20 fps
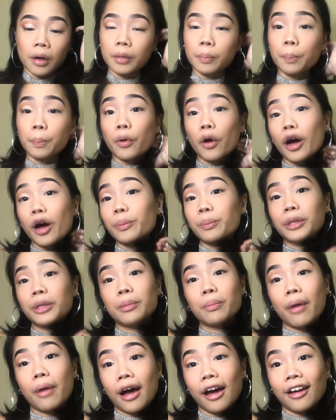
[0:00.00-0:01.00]
brought me
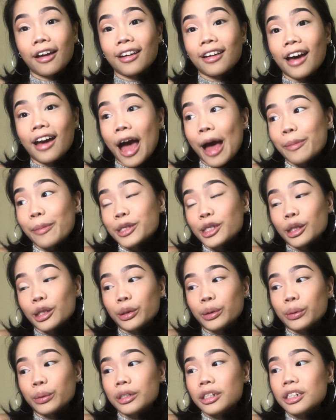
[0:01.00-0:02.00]
my
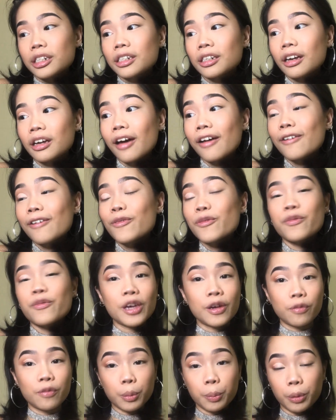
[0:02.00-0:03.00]
absolute
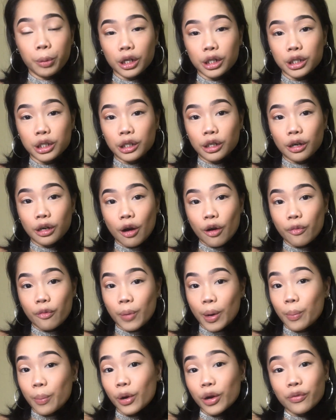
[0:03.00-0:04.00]
favorite picture of
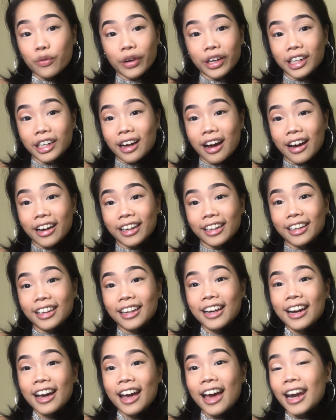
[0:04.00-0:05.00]
my boyfriend
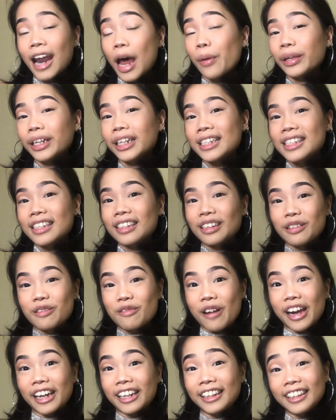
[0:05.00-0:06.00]
and I will insert it
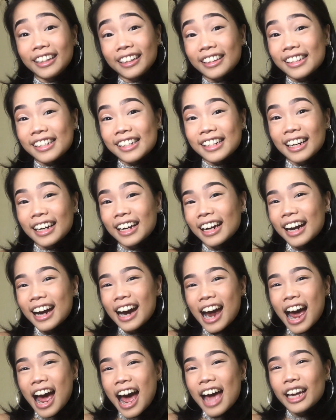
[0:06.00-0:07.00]
right here.
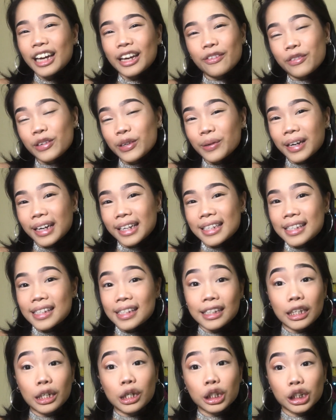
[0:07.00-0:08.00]
If you can
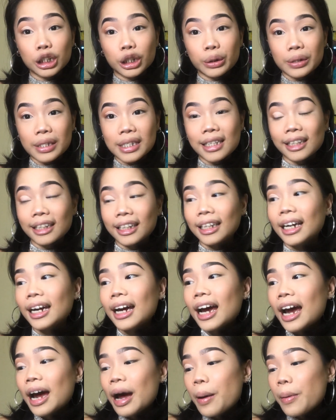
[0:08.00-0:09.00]
see closely,
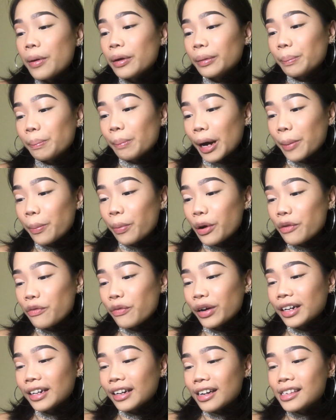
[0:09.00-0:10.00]
my
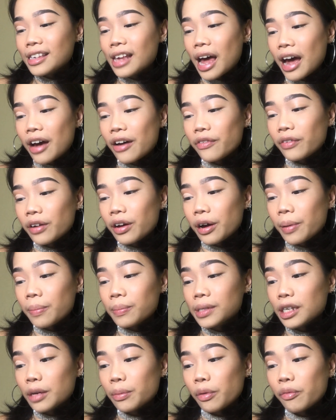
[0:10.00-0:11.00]
boyfriend does
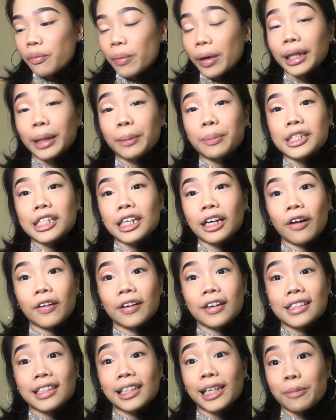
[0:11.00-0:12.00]
have some of my lipstick on
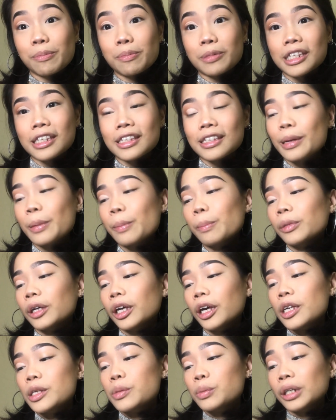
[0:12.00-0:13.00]
his lips
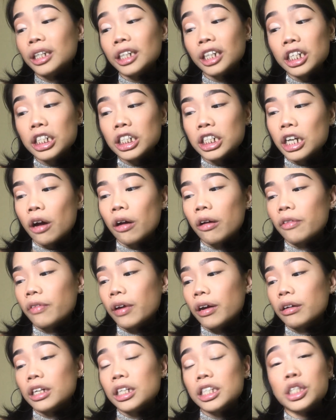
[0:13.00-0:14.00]
because we did share a
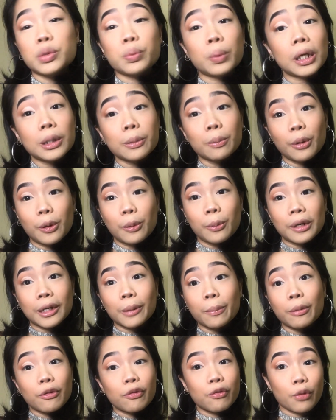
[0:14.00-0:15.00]
very sweet
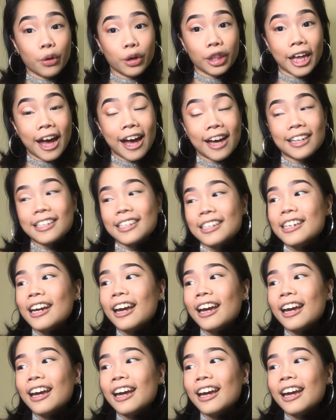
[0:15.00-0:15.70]
moment before that.